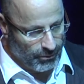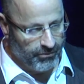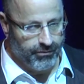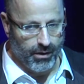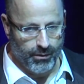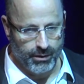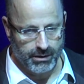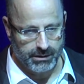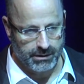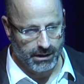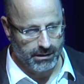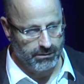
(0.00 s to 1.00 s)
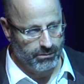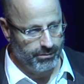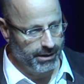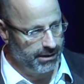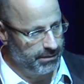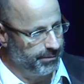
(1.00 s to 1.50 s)
to move forward
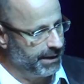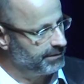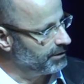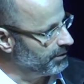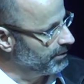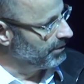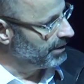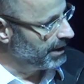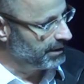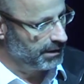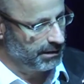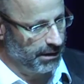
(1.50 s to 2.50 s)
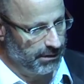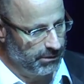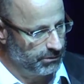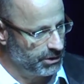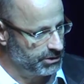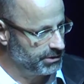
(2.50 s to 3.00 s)
and to make it better.
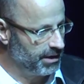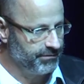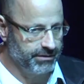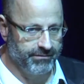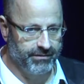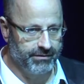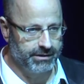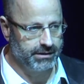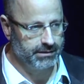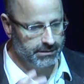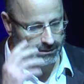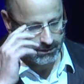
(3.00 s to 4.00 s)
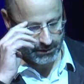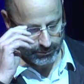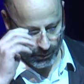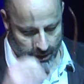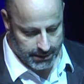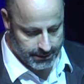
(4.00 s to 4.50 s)
And you just gave a very
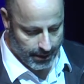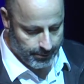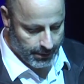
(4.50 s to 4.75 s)
small